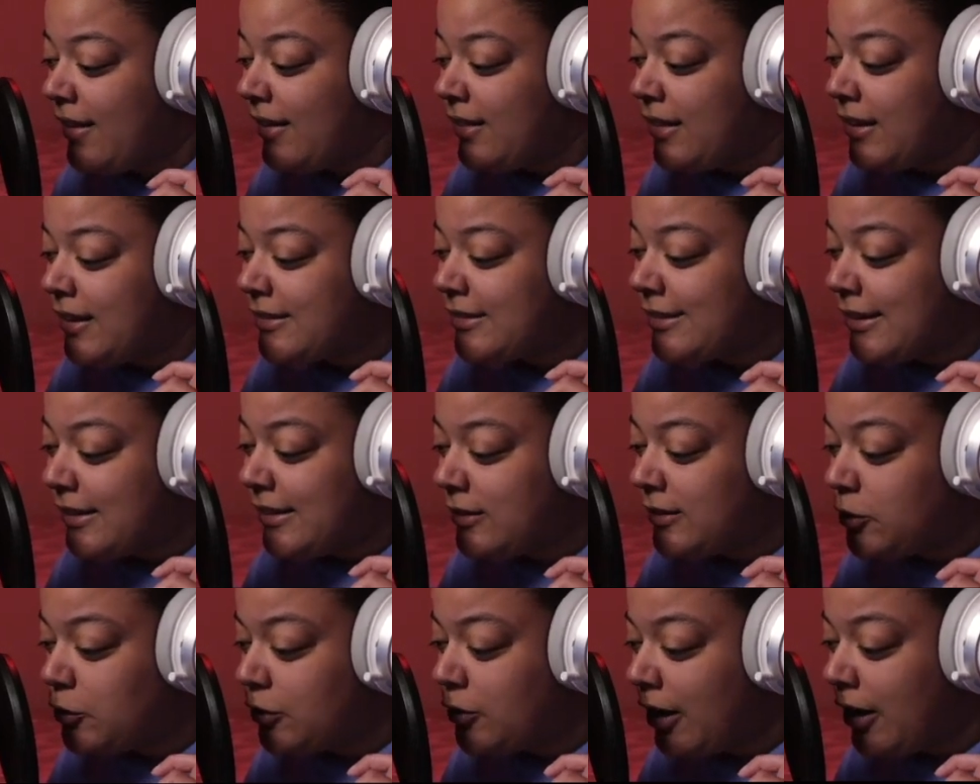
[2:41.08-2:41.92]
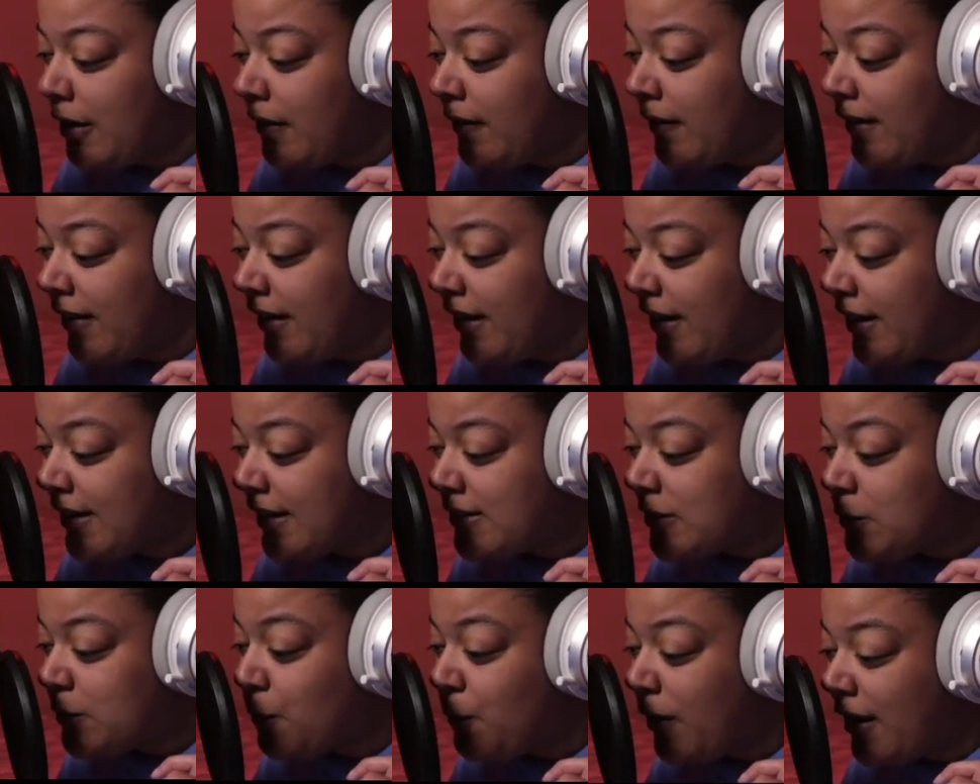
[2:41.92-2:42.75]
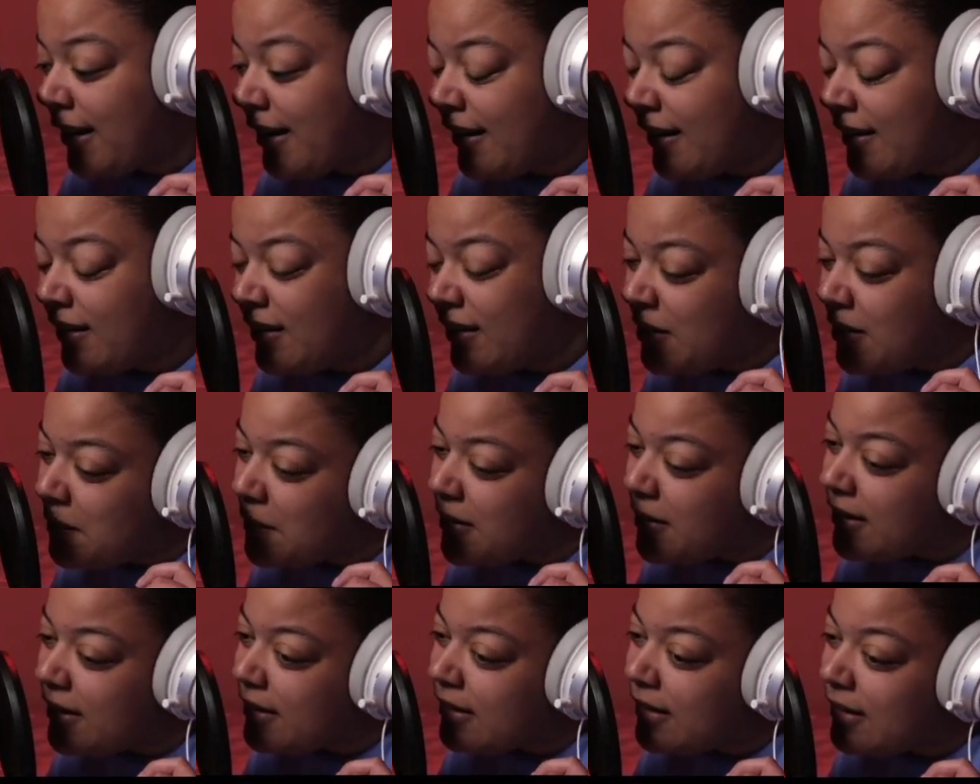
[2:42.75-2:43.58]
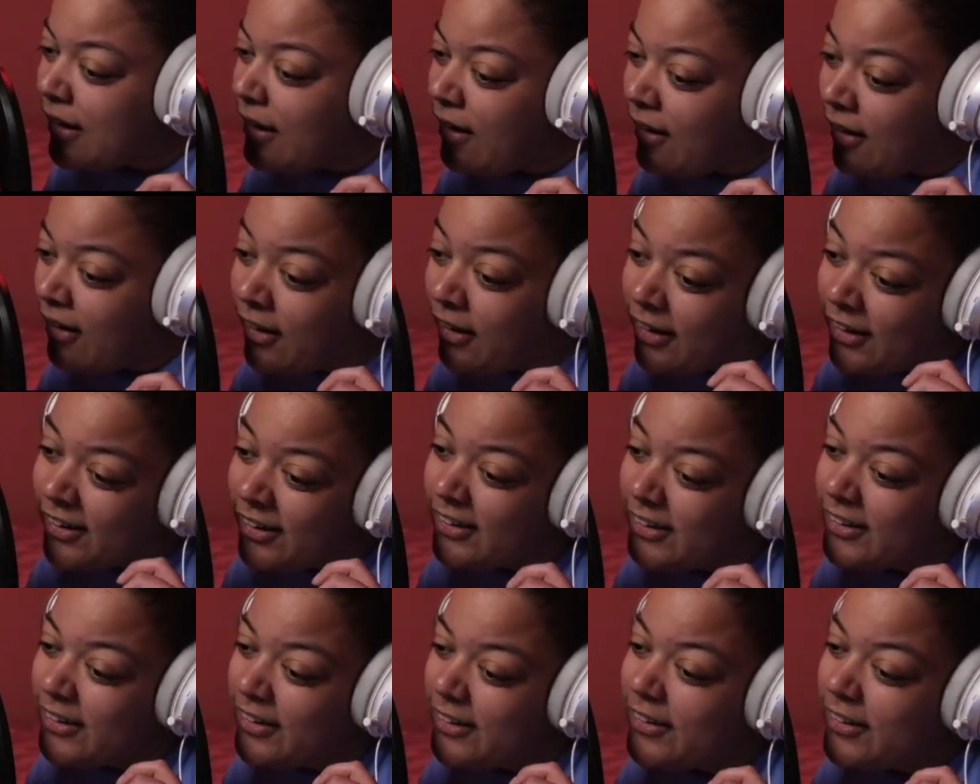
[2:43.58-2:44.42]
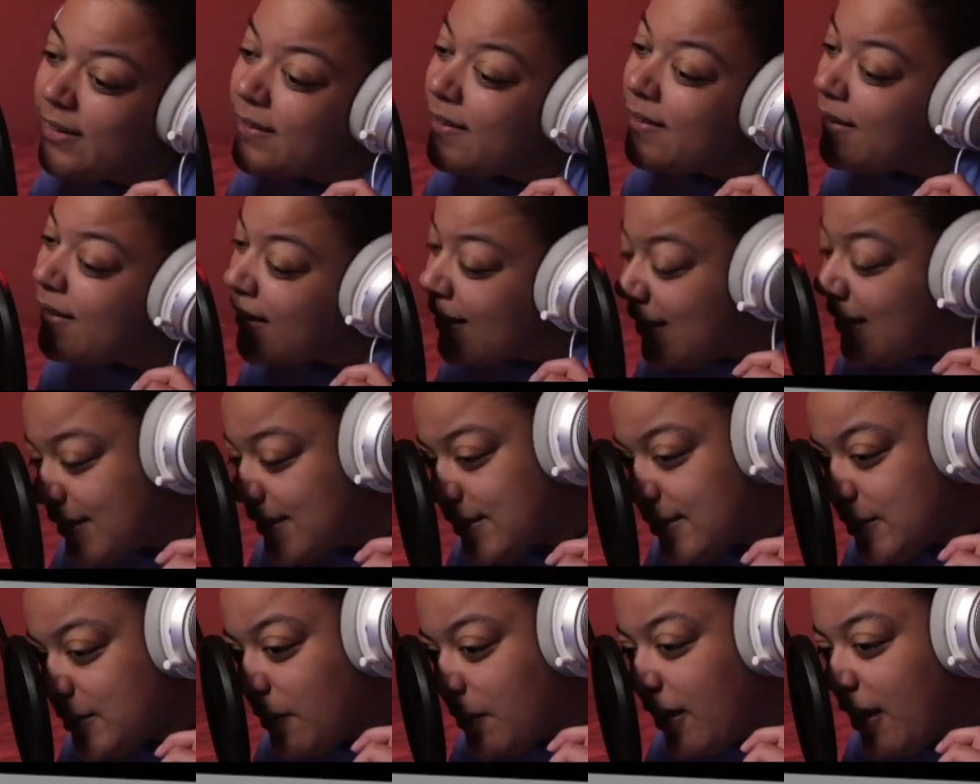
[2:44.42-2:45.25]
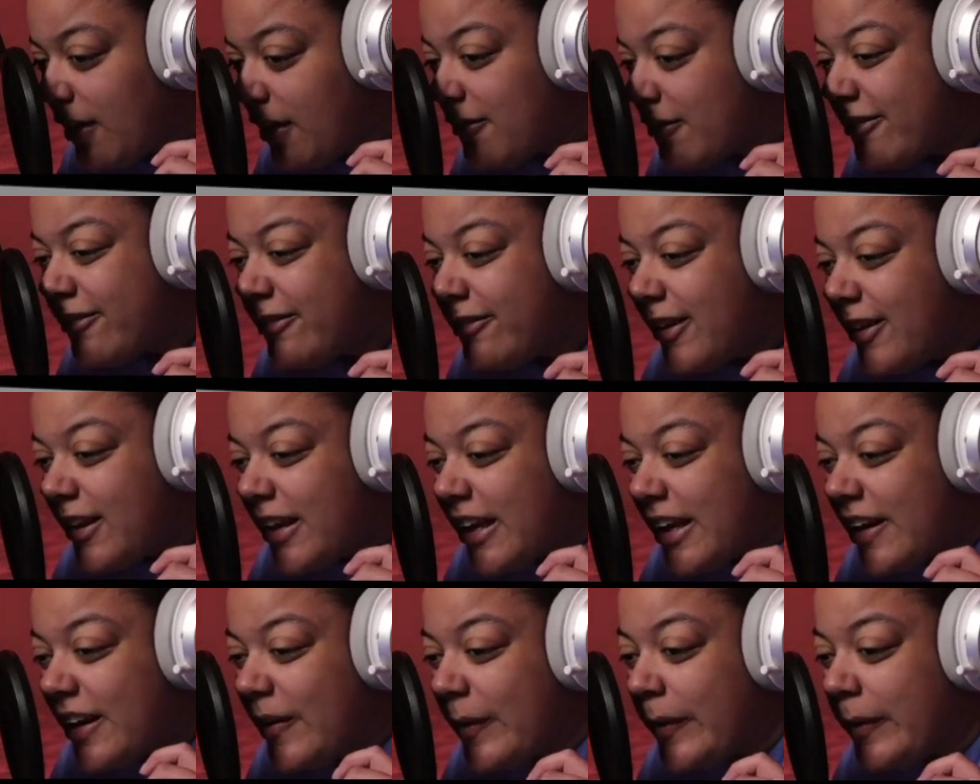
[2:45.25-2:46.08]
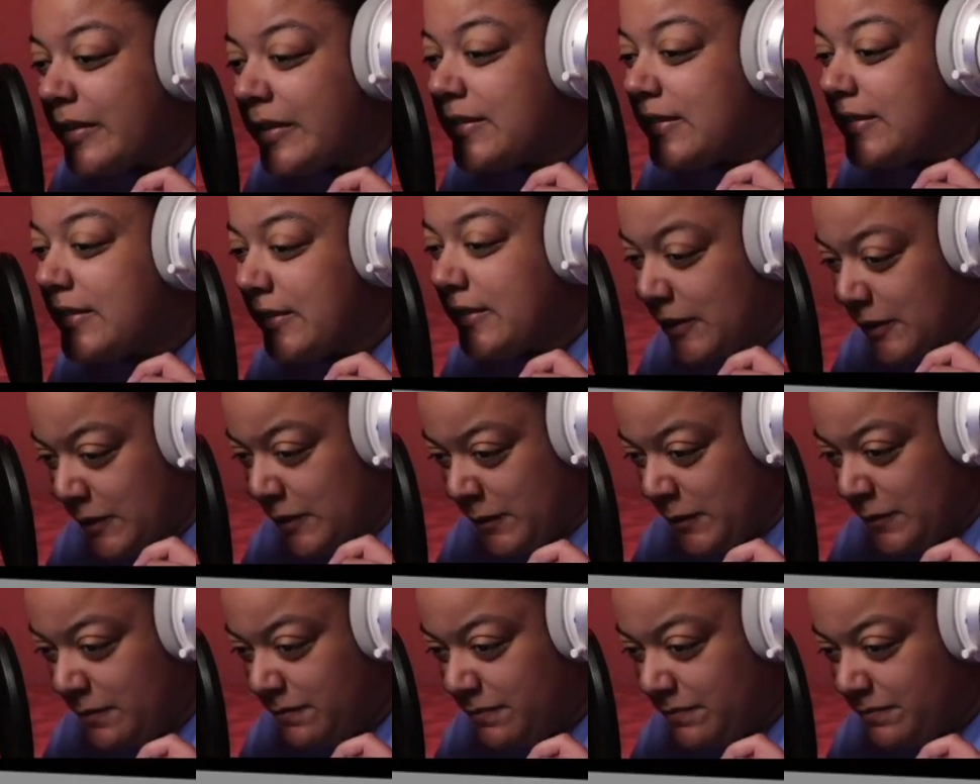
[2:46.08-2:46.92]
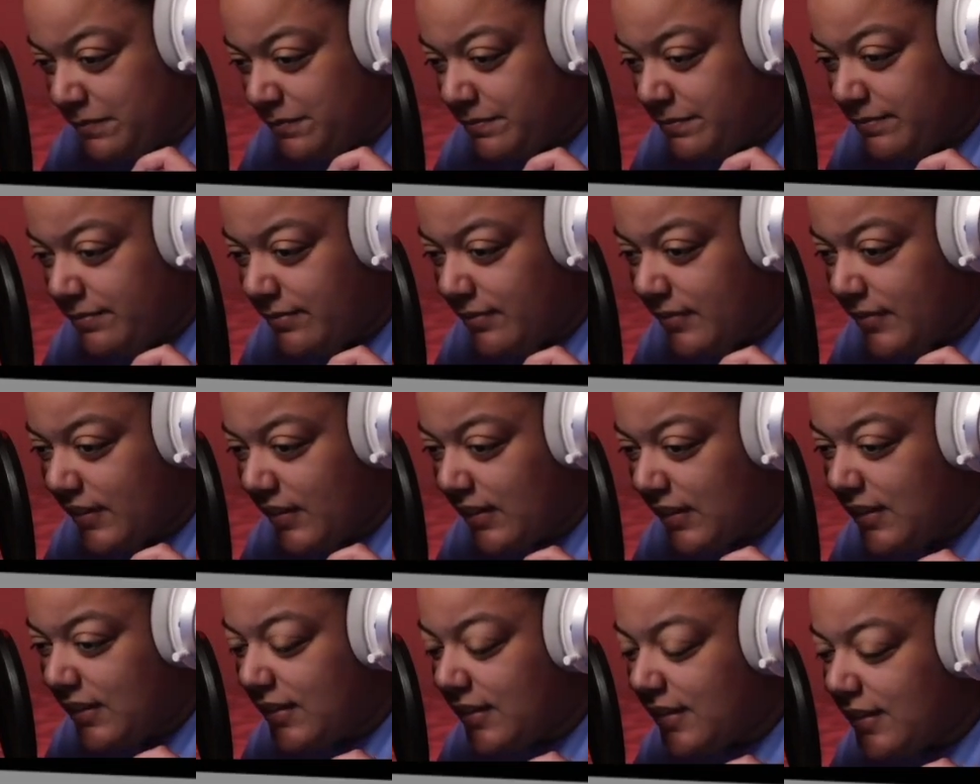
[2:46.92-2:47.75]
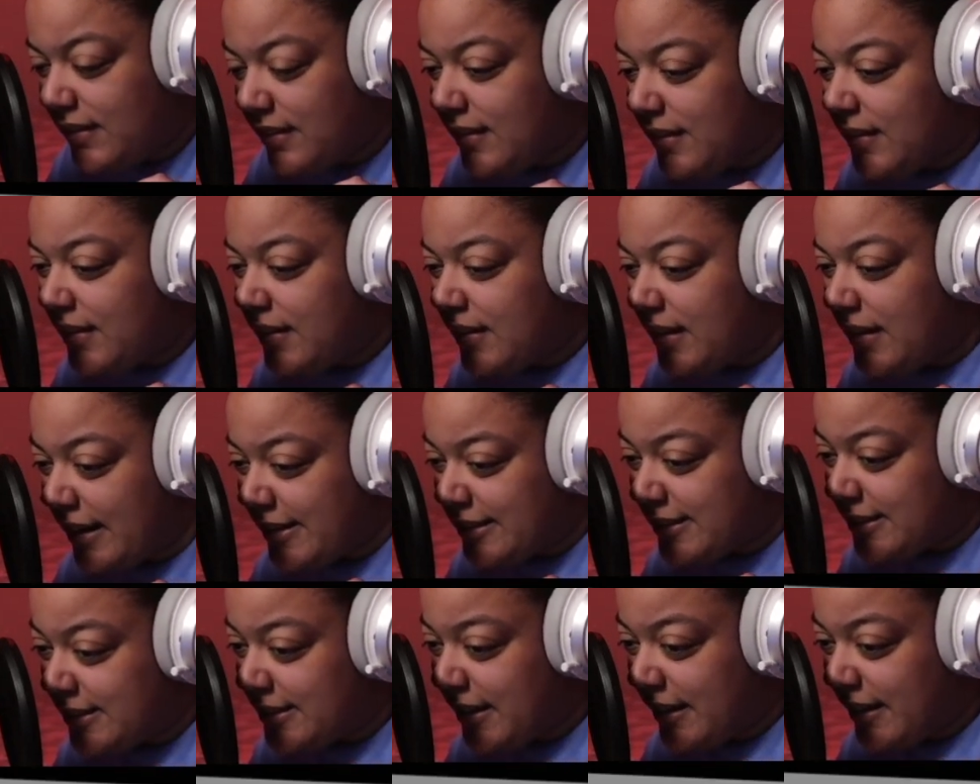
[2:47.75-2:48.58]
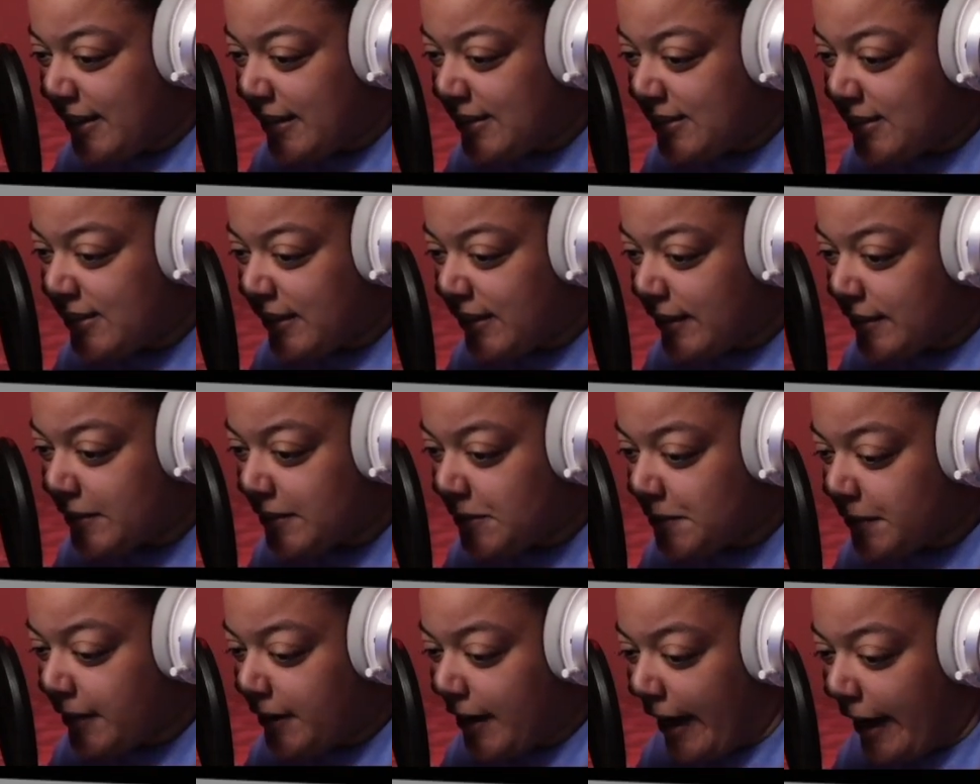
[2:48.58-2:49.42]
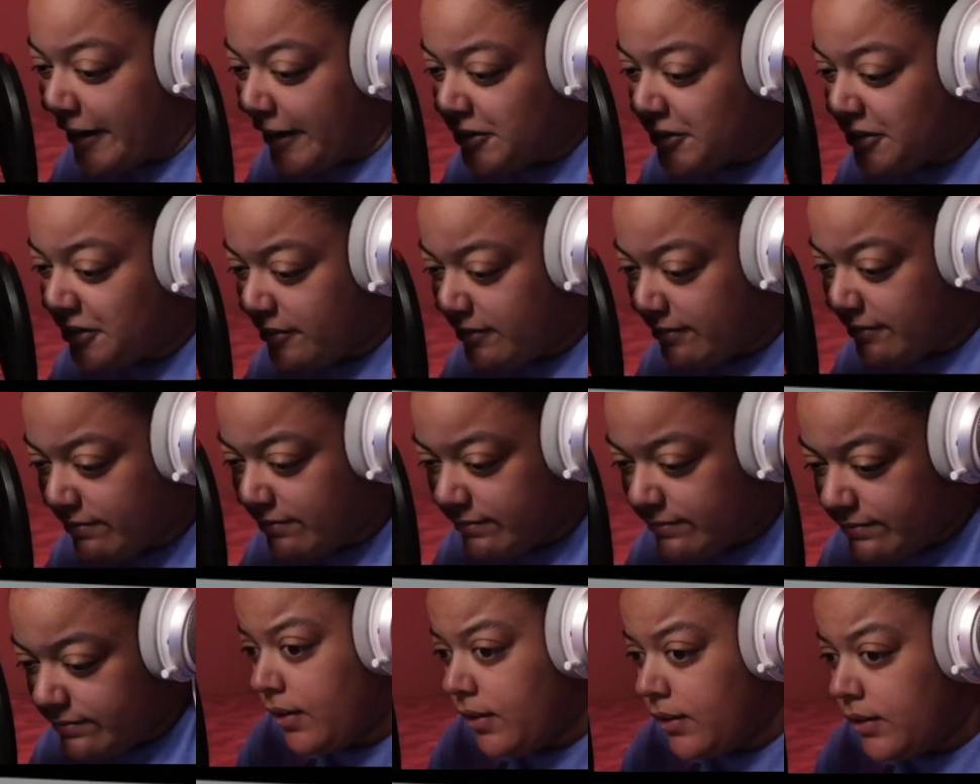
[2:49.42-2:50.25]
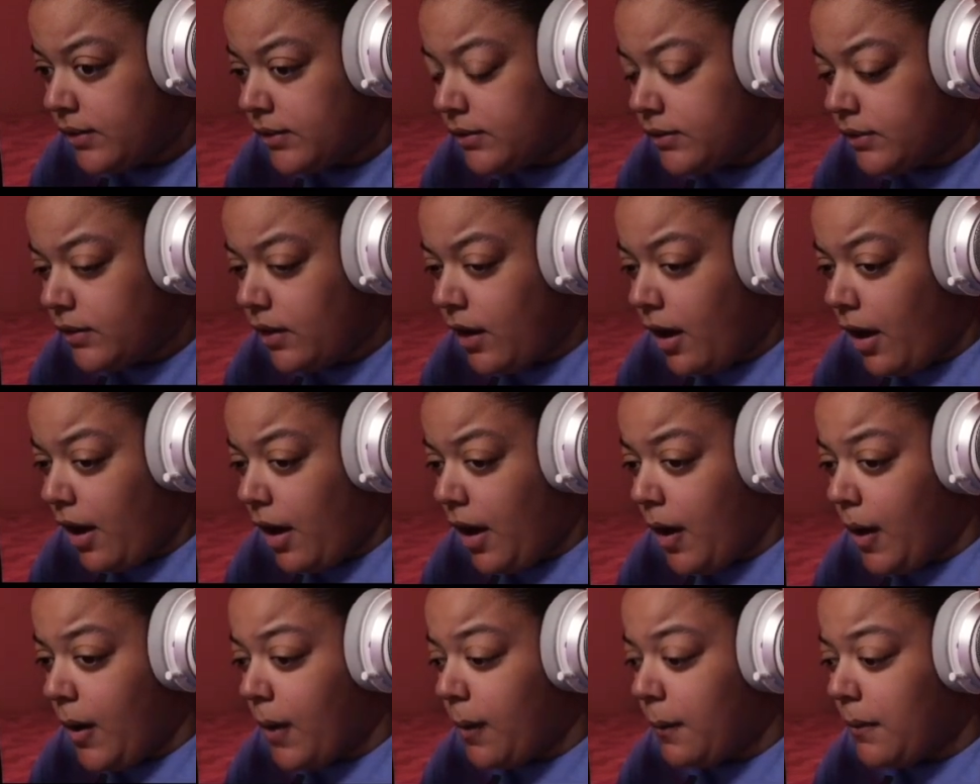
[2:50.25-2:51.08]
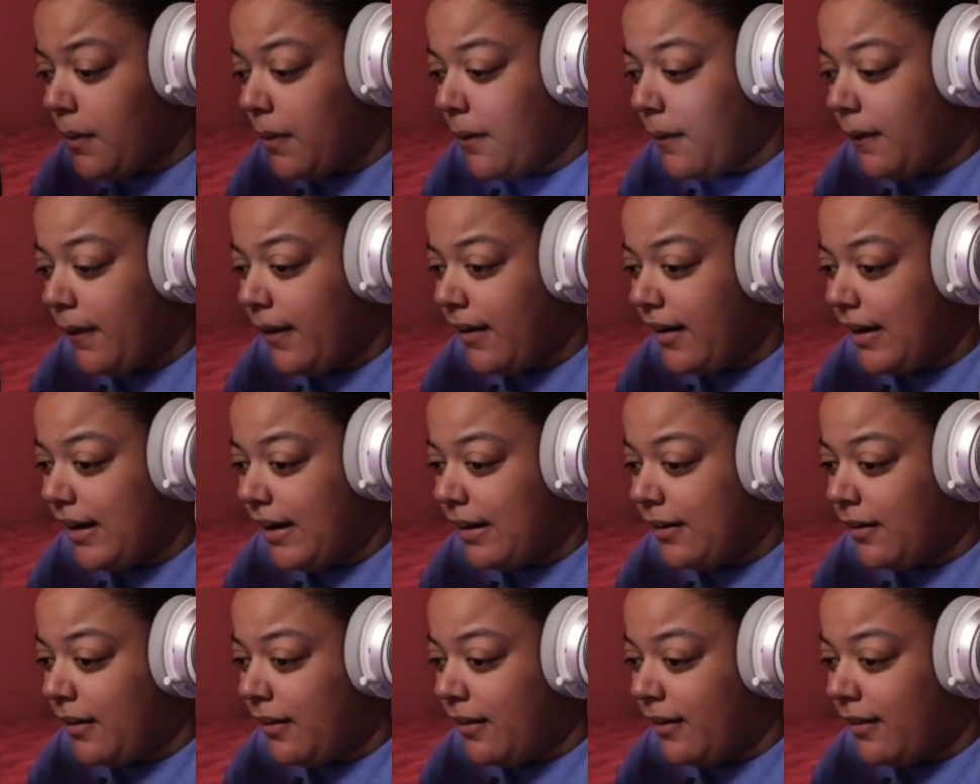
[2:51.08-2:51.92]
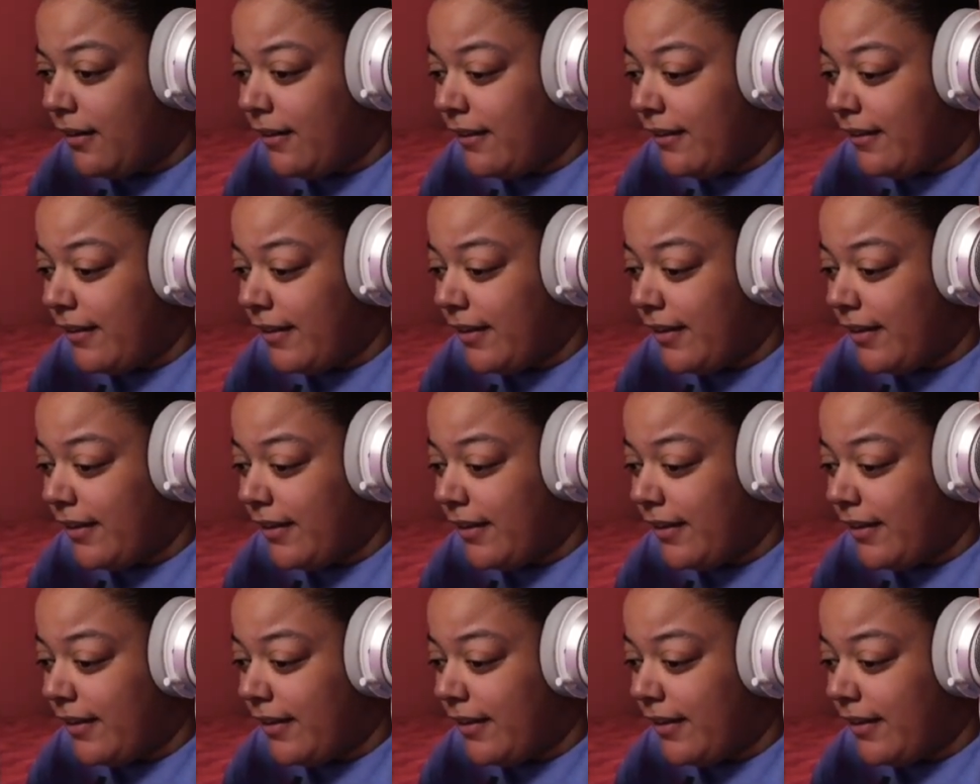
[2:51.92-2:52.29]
this intro is running a little bit long. So without further ado, let's get into this reaction. No, Oracle!